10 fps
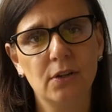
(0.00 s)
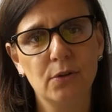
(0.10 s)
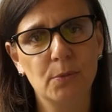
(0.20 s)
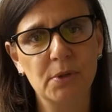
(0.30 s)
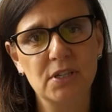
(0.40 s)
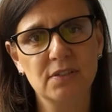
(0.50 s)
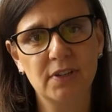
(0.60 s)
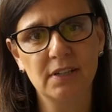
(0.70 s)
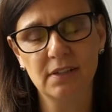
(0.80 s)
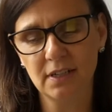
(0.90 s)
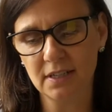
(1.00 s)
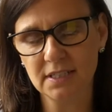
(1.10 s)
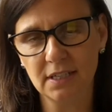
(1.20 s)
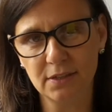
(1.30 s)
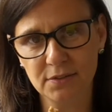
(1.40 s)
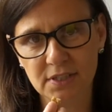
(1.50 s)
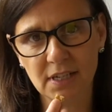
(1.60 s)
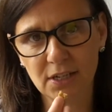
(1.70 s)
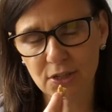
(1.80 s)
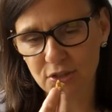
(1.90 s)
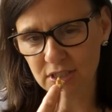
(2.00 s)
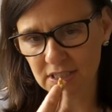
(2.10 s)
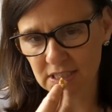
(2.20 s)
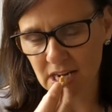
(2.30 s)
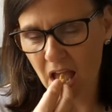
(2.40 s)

not because of anything in ourselves. Thank you, Jesus.